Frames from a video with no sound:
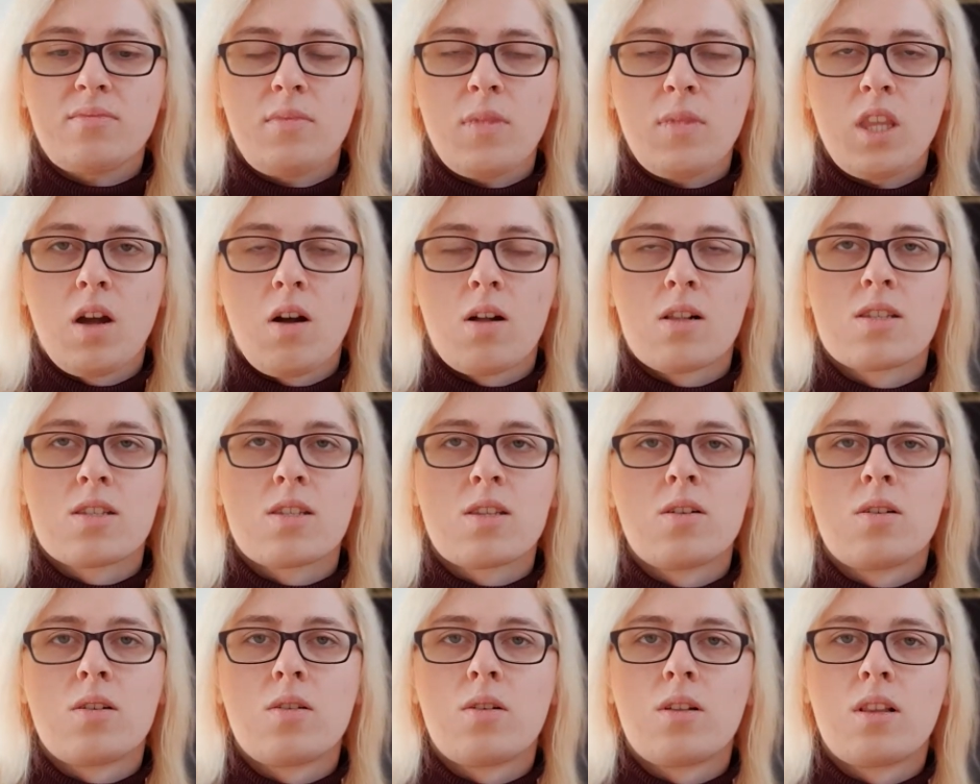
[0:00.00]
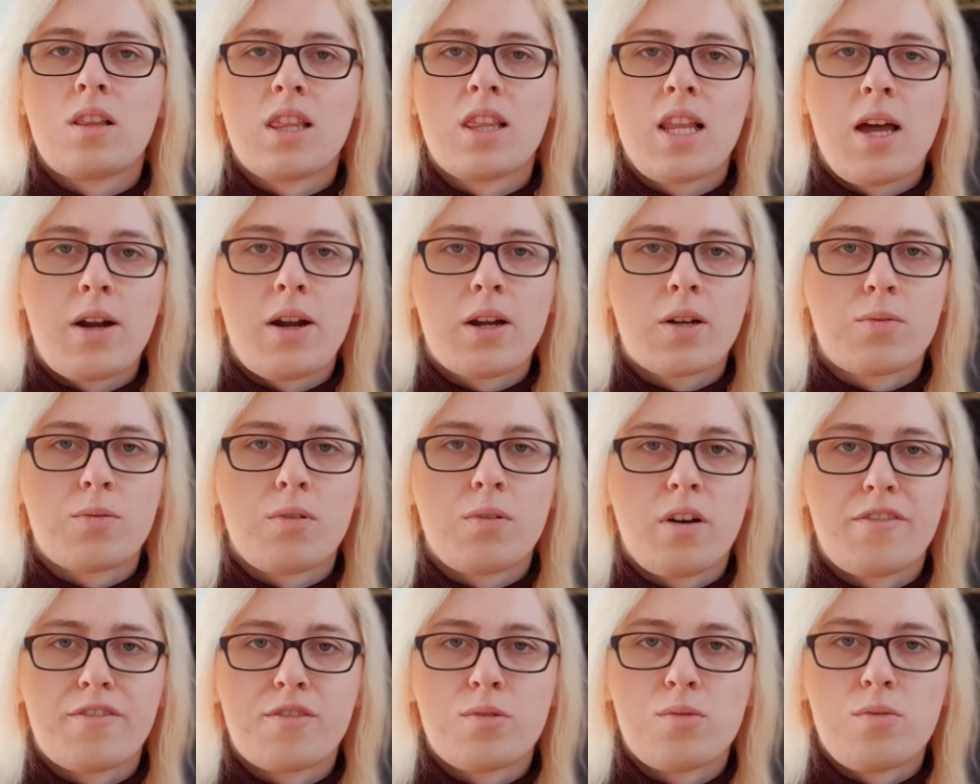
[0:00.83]
also Lara
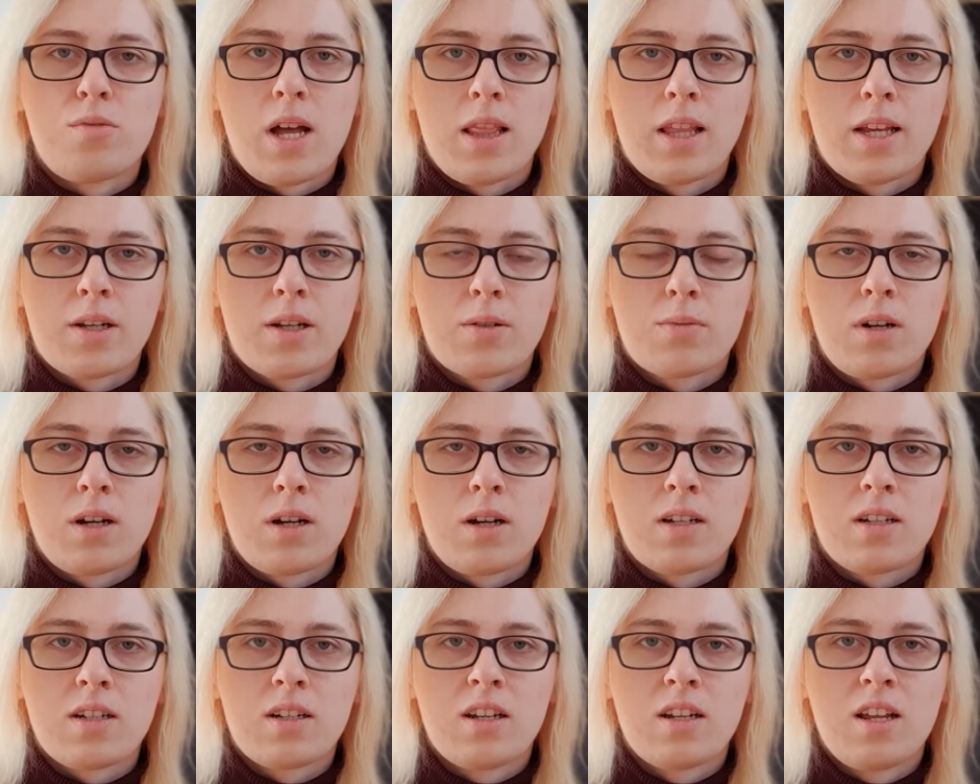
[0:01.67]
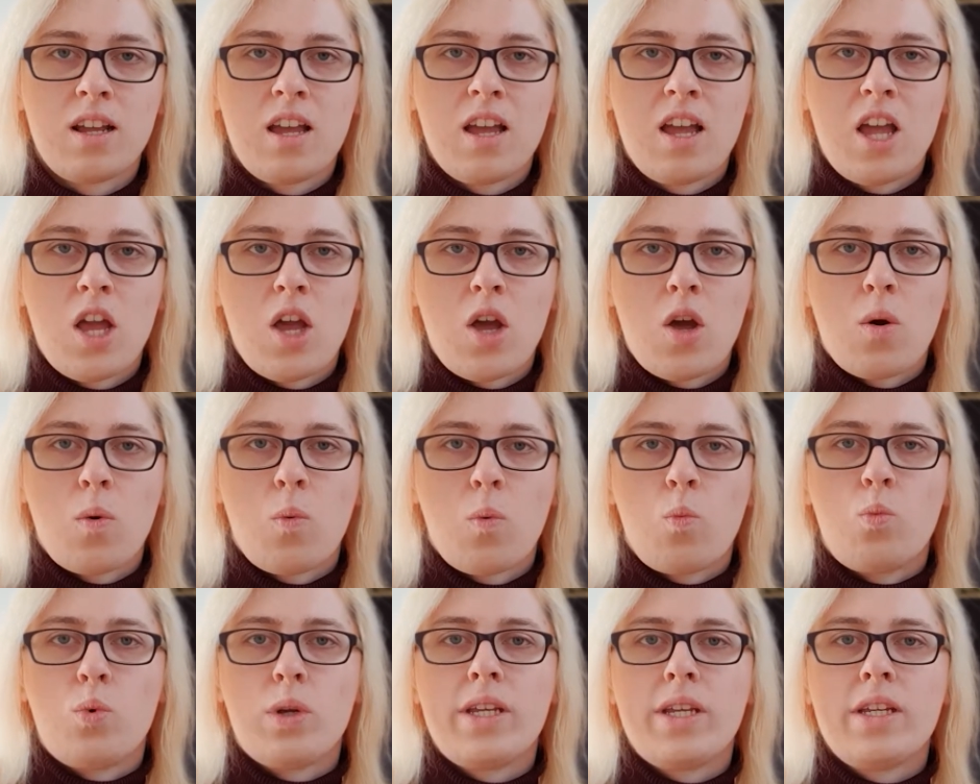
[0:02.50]
Croft Relic Run,
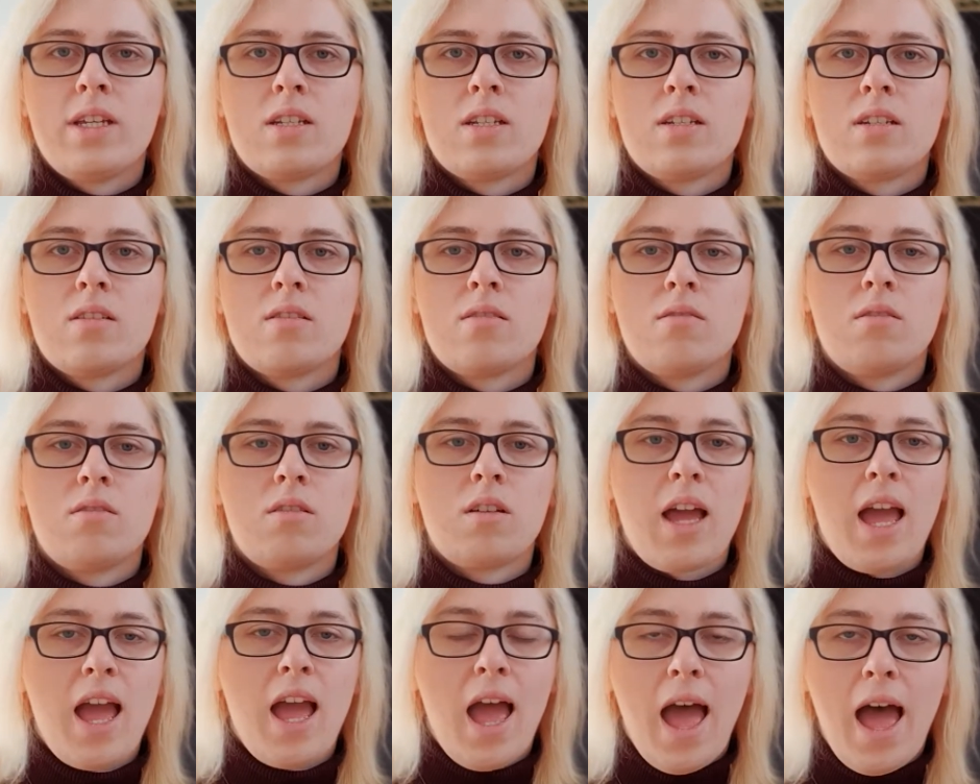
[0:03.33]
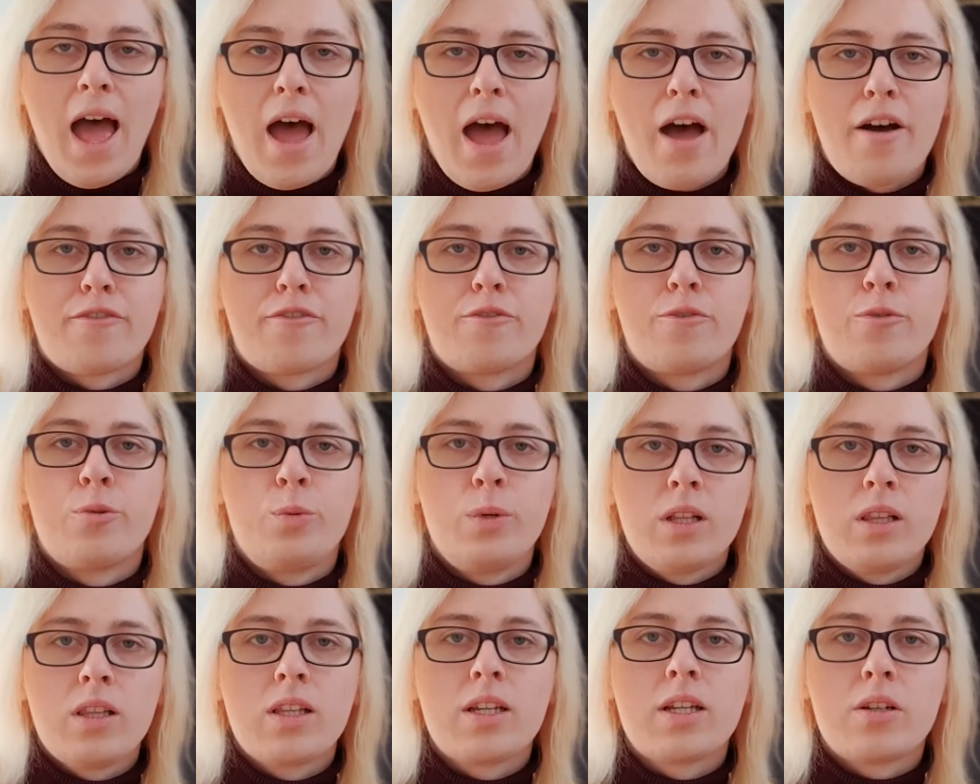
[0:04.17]
we have
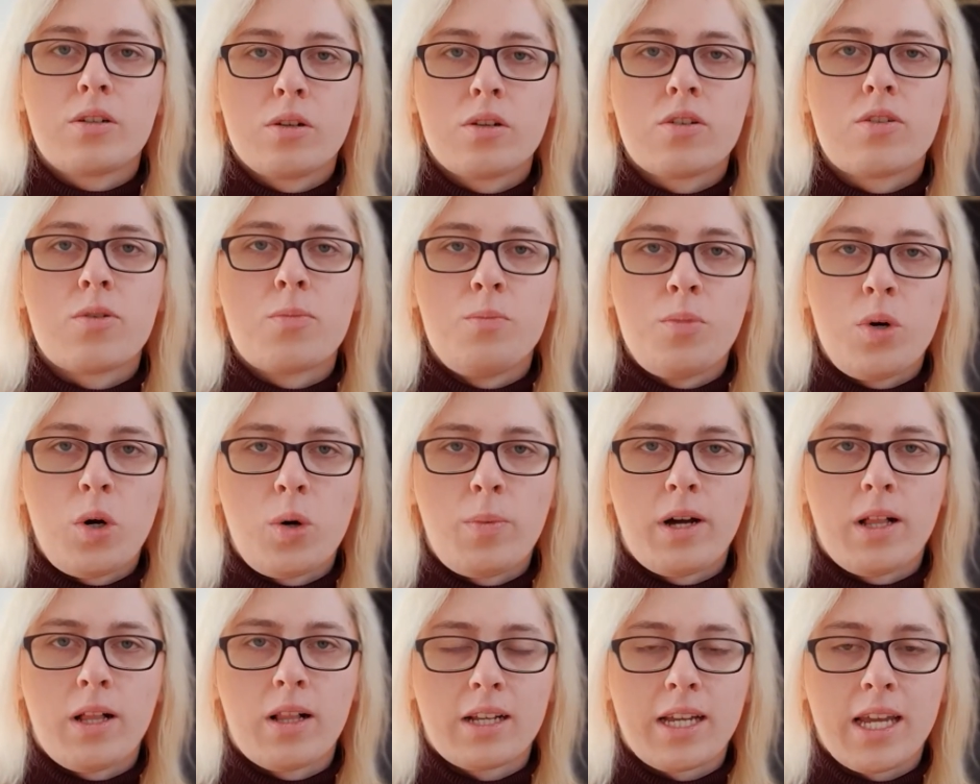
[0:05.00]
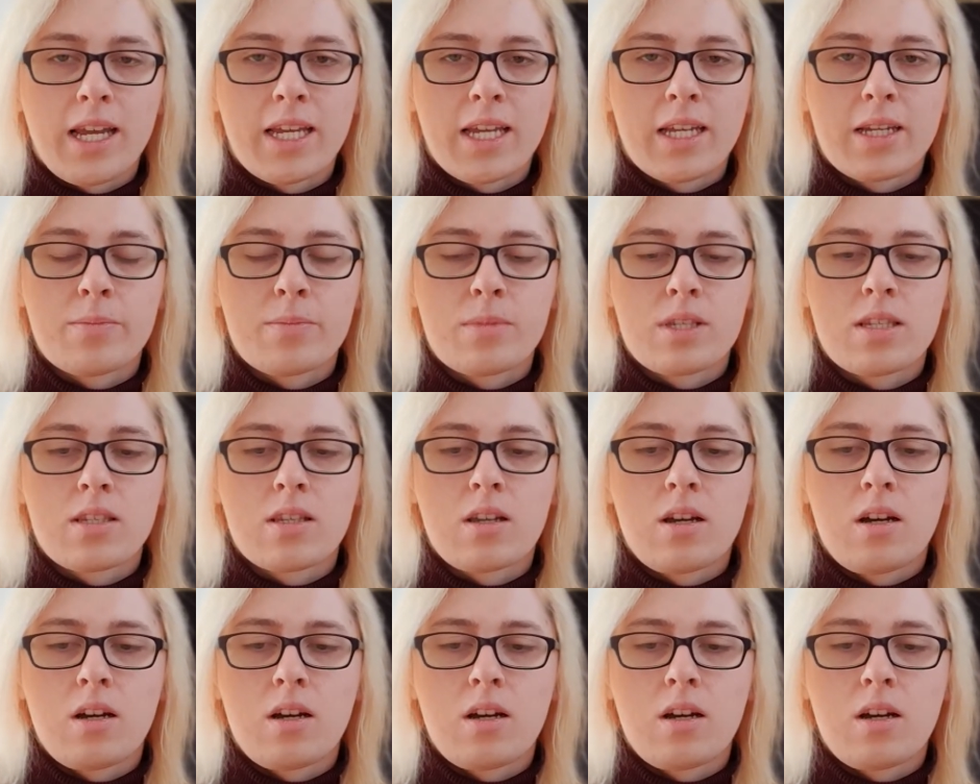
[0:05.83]
really good mobile games.